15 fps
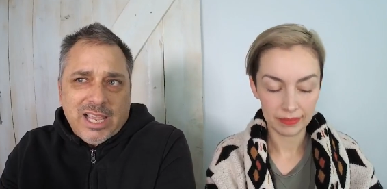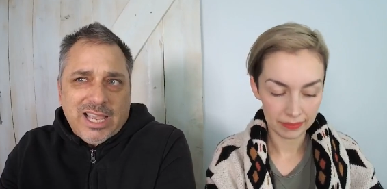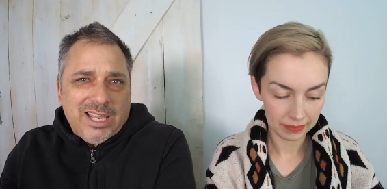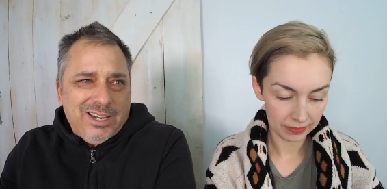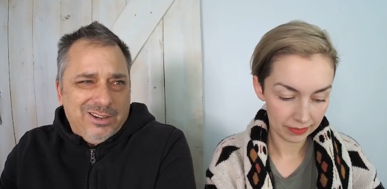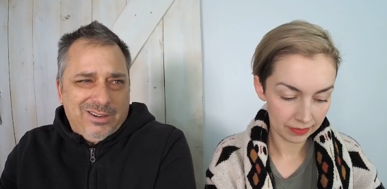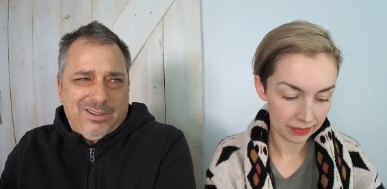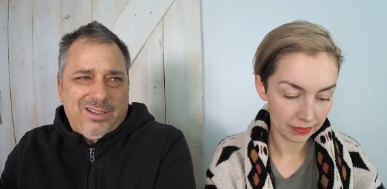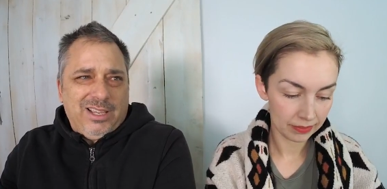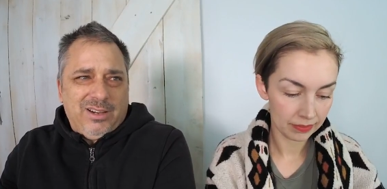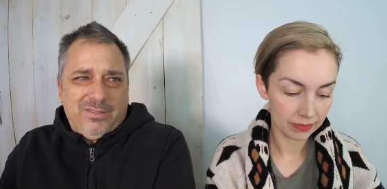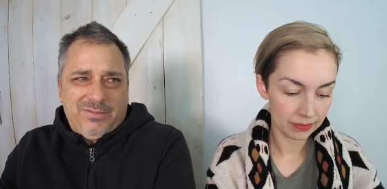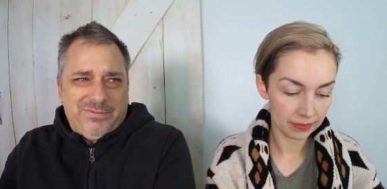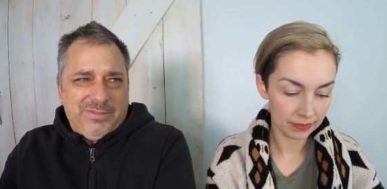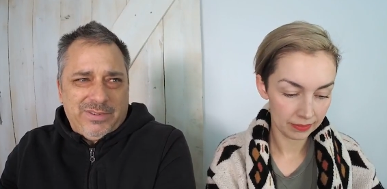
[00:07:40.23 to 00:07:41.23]
Speaker 1: And
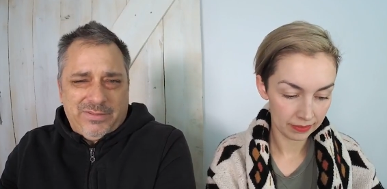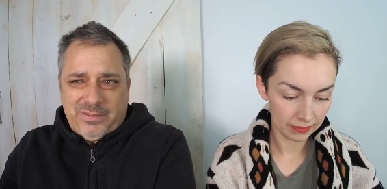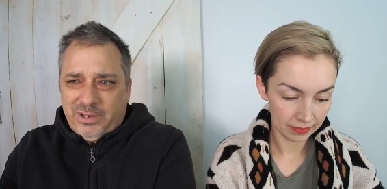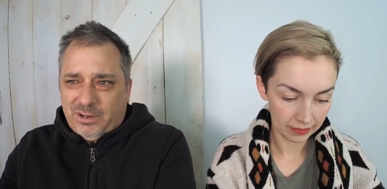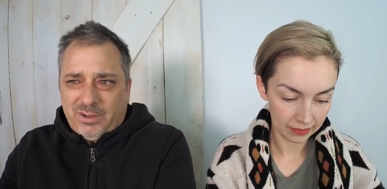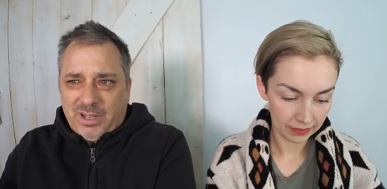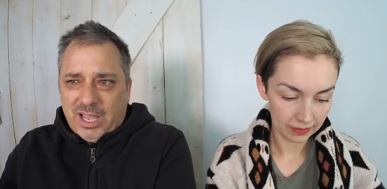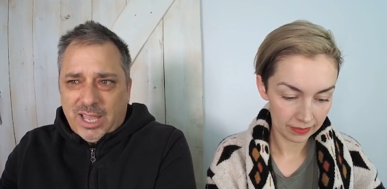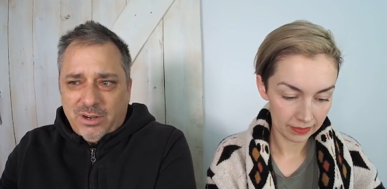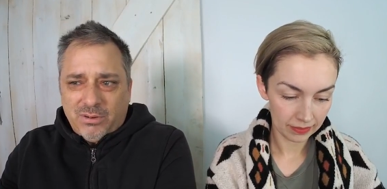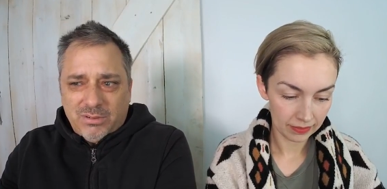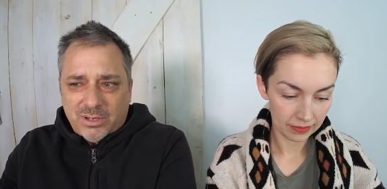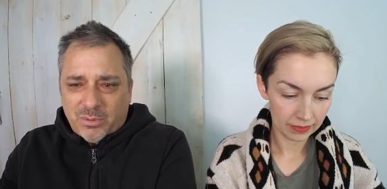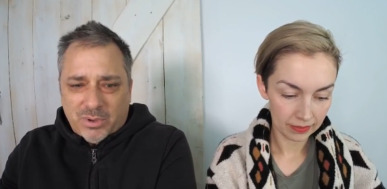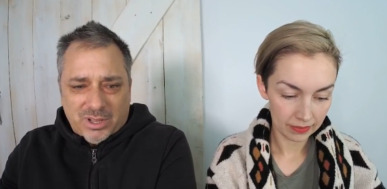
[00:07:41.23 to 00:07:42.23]
I
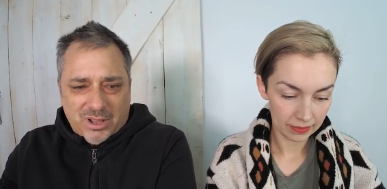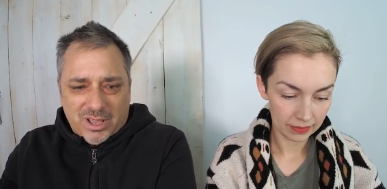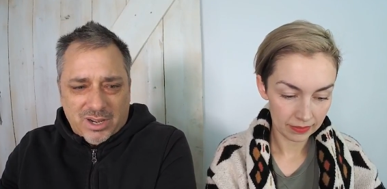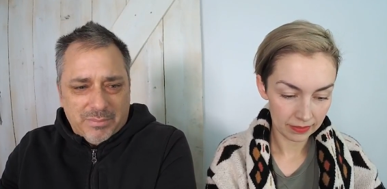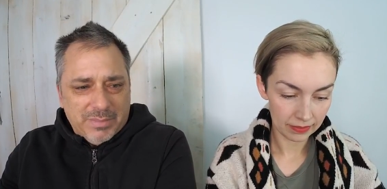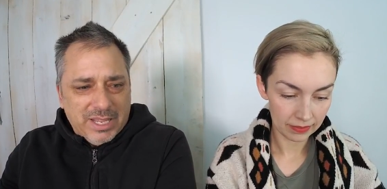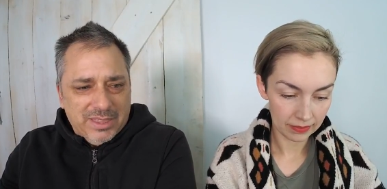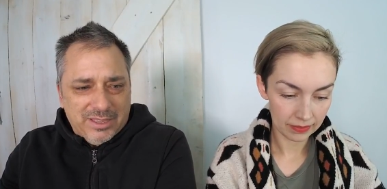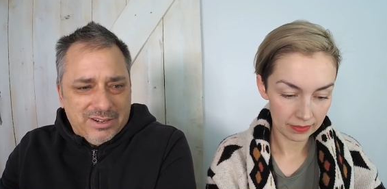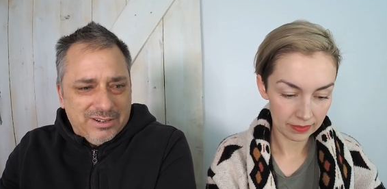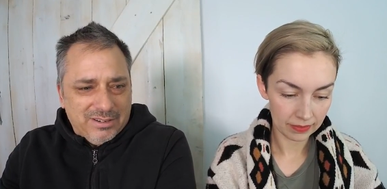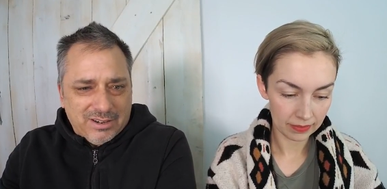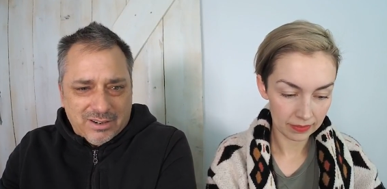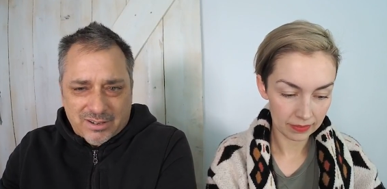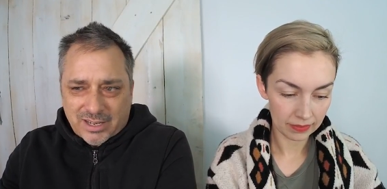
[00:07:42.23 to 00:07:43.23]
don't know a lot of men that
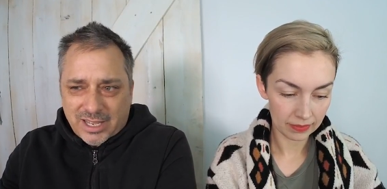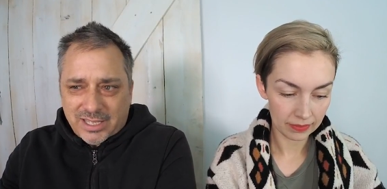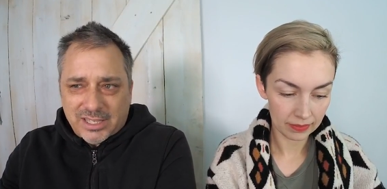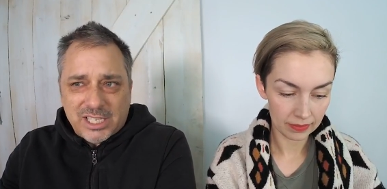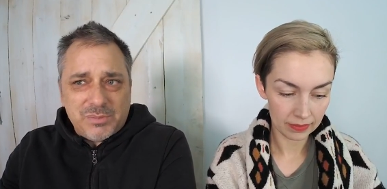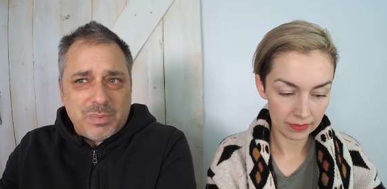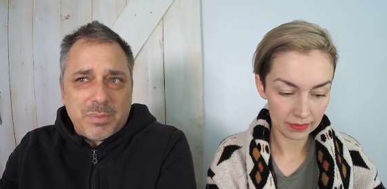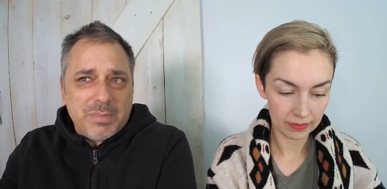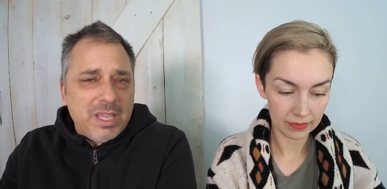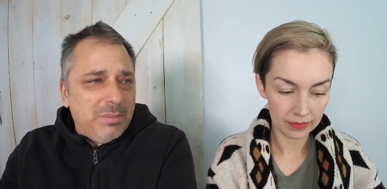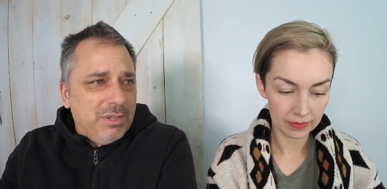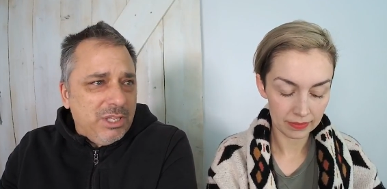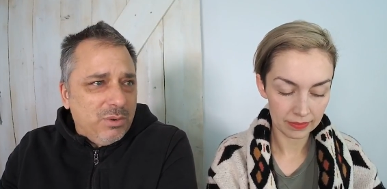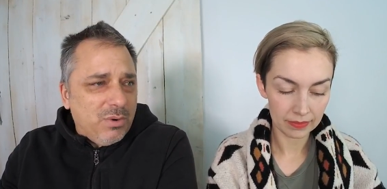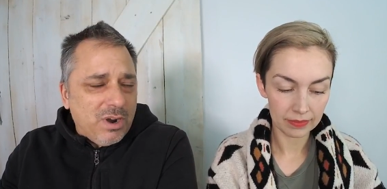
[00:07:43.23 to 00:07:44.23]
are like this, but
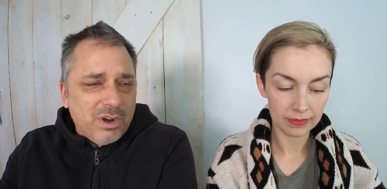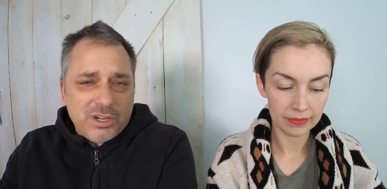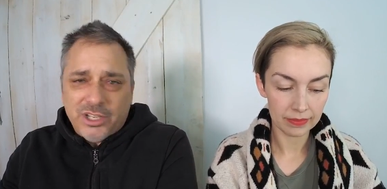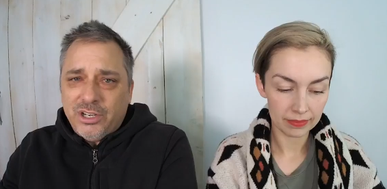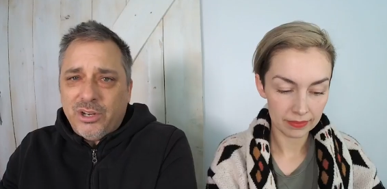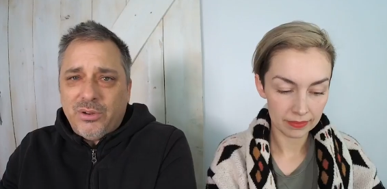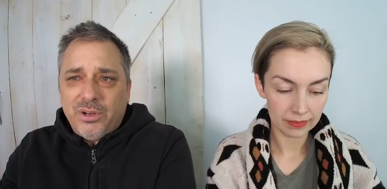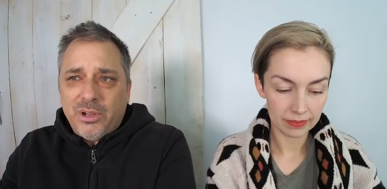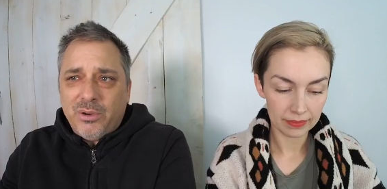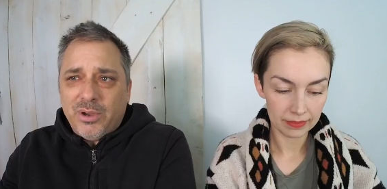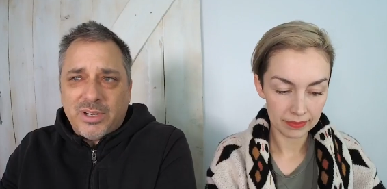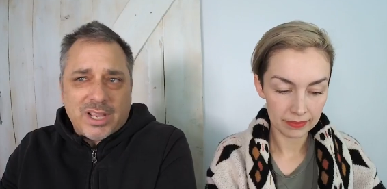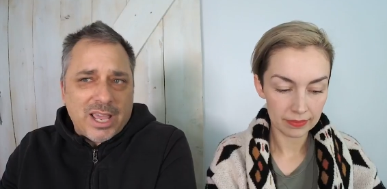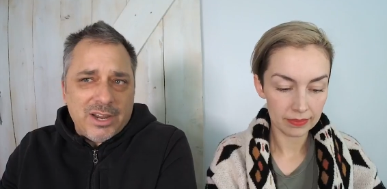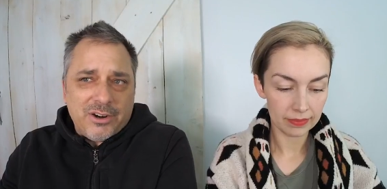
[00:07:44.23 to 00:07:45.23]
maybe you are and you don't
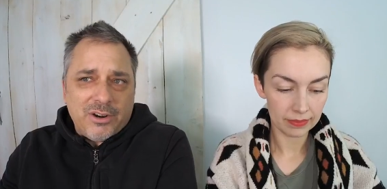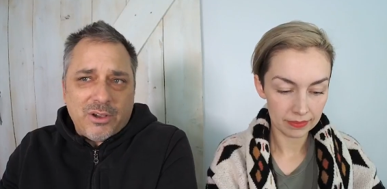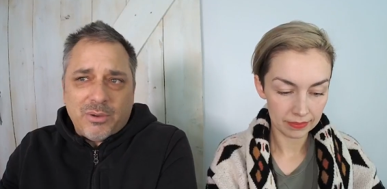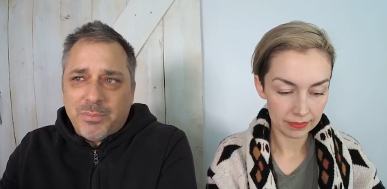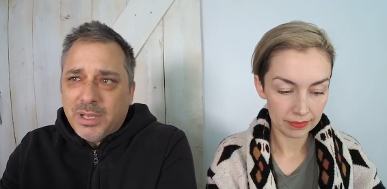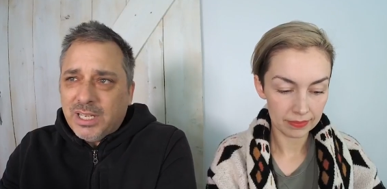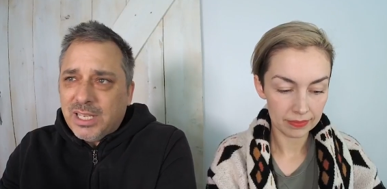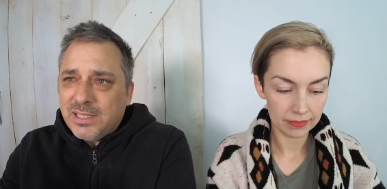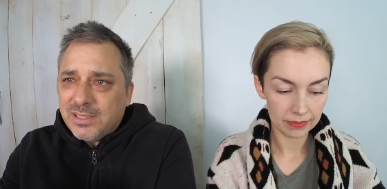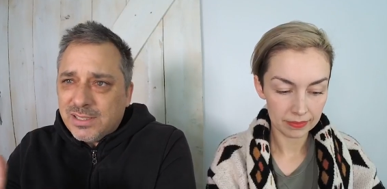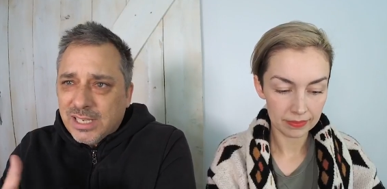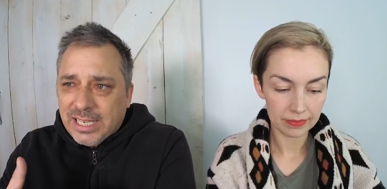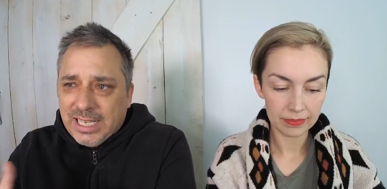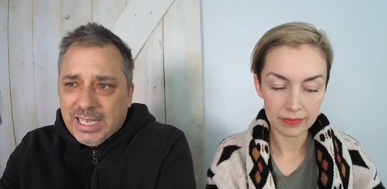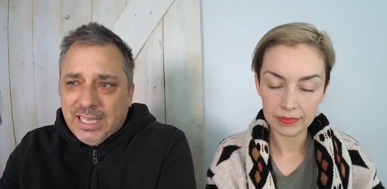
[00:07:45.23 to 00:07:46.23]
know it. I don't know. But
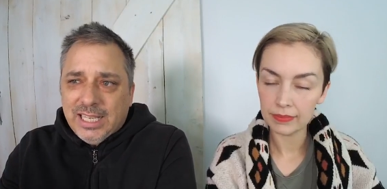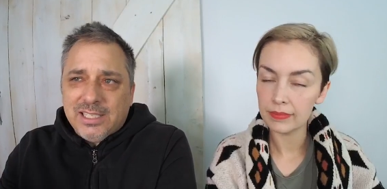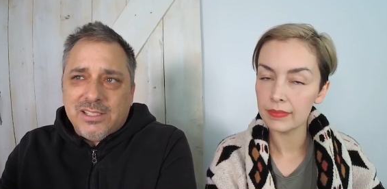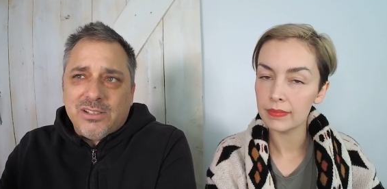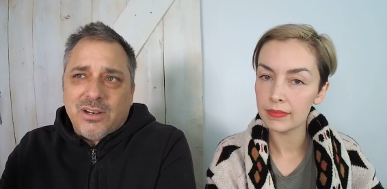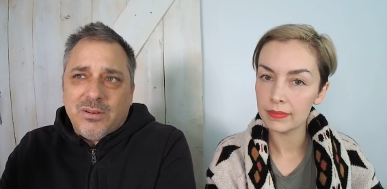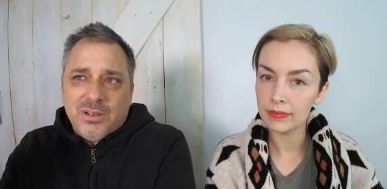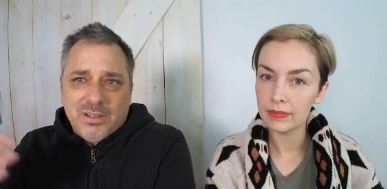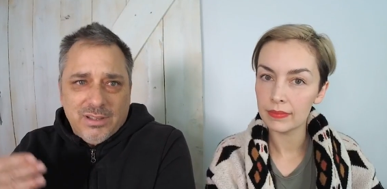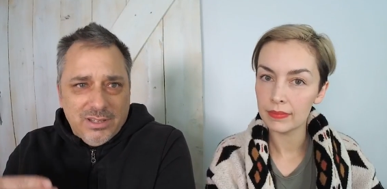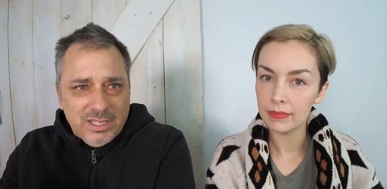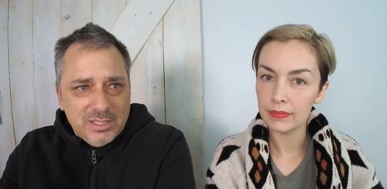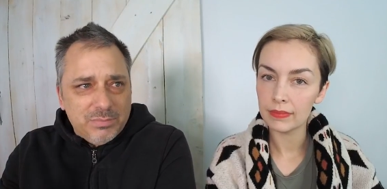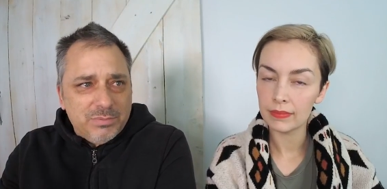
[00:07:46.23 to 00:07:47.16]
let's start